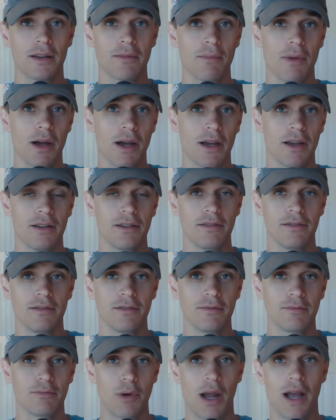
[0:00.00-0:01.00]
and my
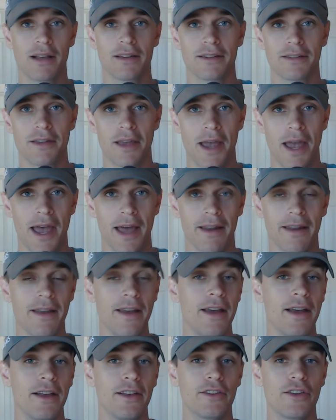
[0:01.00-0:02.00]
Praxis hat.
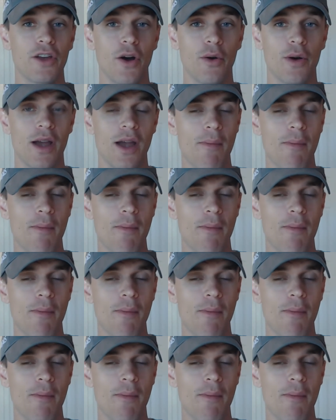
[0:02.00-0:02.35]
So,